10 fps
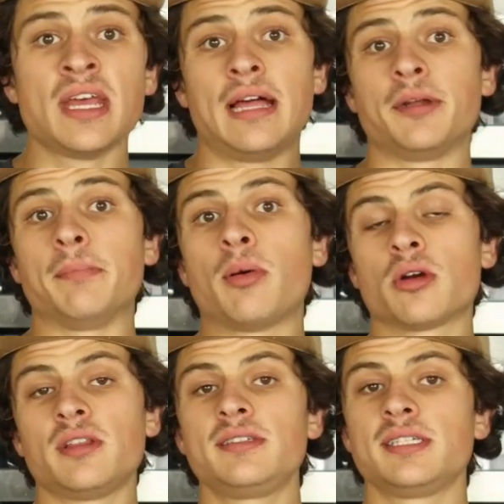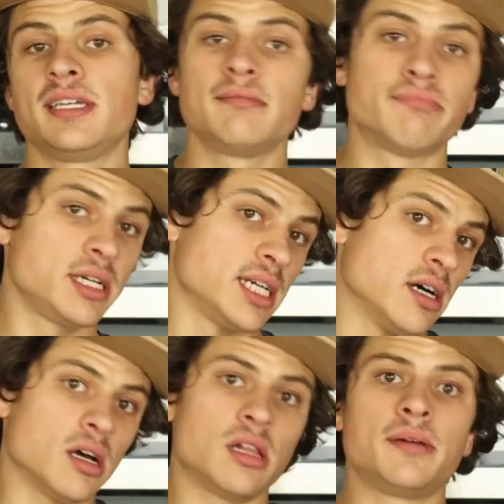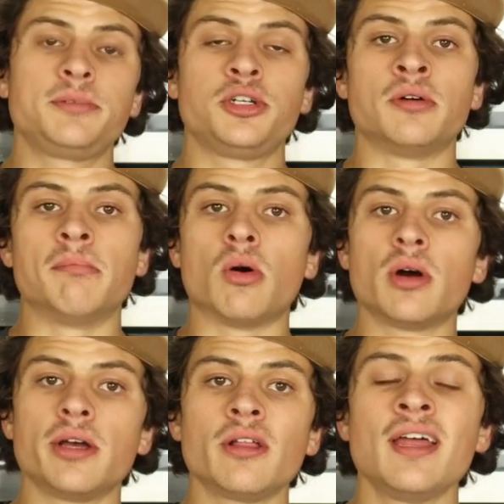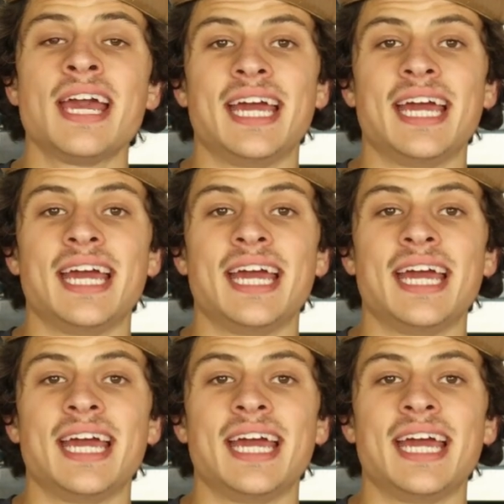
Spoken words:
I'm gonna pour this in, bring it all up to a boil,